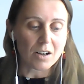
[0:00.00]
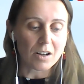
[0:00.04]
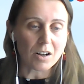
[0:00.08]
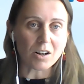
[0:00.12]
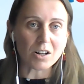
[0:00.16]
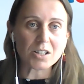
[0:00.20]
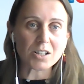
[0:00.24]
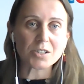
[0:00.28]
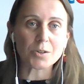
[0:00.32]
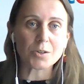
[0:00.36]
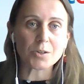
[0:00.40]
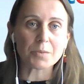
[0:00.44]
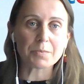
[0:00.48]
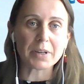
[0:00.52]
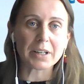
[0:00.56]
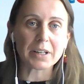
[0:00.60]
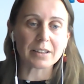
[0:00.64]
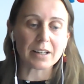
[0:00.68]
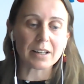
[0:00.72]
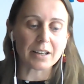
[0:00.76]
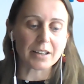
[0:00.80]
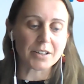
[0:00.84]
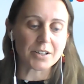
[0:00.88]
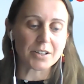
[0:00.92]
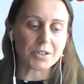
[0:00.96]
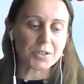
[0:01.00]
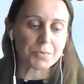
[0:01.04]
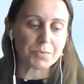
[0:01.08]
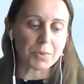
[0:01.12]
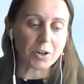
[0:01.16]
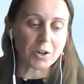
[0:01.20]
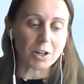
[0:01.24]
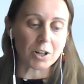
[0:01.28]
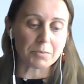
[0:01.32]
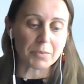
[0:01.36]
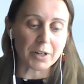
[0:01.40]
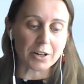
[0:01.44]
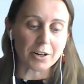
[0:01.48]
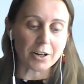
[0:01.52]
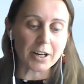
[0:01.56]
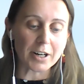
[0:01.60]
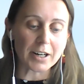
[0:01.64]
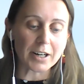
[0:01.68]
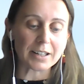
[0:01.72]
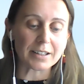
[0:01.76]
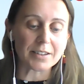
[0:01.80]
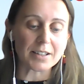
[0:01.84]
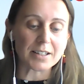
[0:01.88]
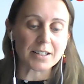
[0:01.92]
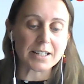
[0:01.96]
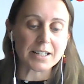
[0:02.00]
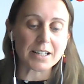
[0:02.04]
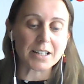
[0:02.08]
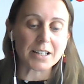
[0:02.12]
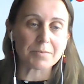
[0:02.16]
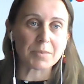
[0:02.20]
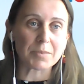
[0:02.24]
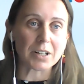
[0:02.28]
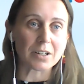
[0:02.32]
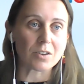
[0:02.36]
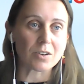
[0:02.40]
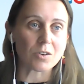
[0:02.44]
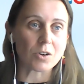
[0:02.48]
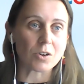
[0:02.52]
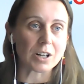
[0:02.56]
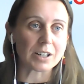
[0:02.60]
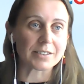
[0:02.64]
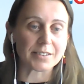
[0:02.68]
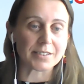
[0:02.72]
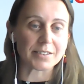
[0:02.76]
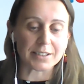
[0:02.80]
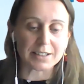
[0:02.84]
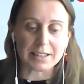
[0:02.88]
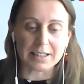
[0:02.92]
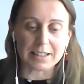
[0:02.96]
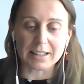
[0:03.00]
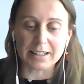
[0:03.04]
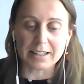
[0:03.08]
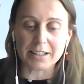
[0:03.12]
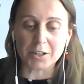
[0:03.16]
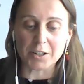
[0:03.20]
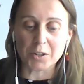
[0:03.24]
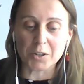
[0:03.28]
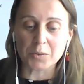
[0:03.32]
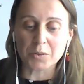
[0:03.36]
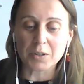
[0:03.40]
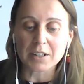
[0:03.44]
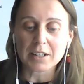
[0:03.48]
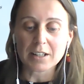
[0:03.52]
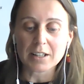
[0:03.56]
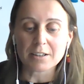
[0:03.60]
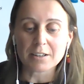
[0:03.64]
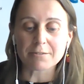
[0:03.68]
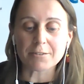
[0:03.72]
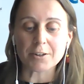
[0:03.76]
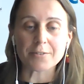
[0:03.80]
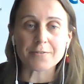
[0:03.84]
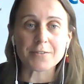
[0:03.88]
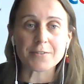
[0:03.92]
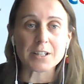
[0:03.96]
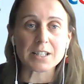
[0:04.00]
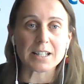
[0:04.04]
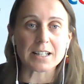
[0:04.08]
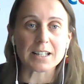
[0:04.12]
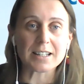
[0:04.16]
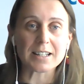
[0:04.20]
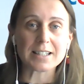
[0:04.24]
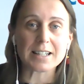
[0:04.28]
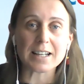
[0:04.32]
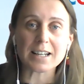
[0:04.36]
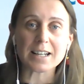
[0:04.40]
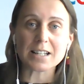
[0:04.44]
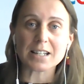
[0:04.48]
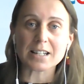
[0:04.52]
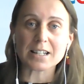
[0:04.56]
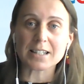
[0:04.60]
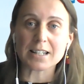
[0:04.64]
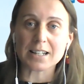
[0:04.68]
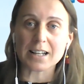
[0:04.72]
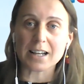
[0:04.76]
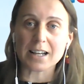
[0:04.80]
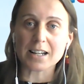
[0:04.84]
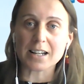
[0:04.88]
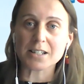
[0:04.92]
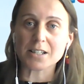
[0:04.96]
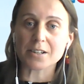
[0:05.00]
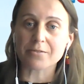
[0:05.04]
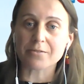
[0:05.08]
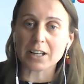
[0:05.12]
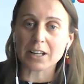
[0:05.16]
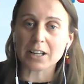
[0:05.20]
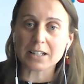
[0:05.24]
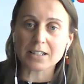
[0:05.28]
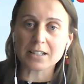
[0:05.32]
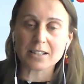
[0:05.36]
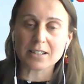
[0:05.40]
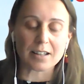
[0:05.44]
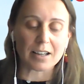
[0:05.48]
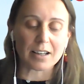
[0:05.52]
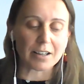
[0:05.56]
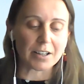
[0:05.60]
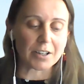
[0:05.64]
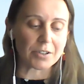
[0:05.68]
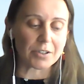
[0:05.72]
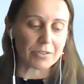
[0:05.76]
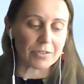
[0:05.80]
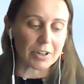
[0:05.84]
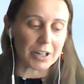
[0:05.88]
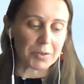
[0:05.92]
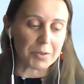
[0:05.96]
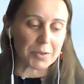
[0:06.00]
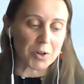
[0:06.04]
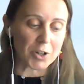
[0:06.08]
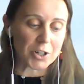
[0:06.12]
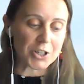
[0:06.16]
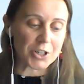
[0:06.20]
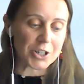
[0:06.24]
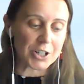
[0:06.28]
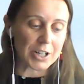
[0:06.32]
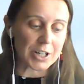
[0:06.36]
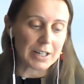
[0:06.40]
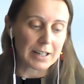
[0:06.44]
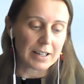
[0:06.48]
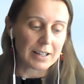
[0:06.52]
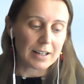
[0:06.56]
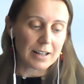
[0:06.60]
Also a big thank you to Paul McGurk and the team in Cork City Leo for facilitating today's event. Thank you very much.